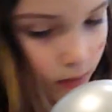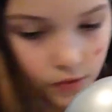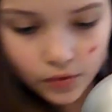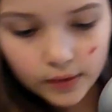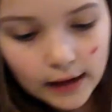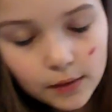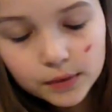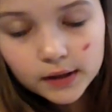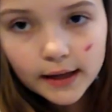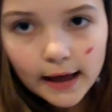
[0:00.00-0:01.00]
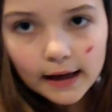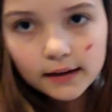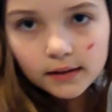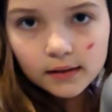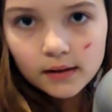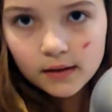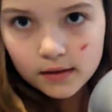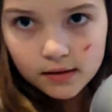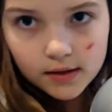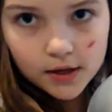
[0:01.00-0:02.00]
So now we're going to add
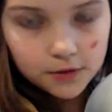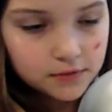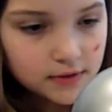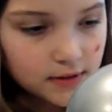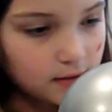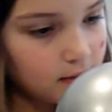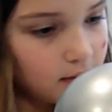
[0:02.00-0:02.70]
the oats in.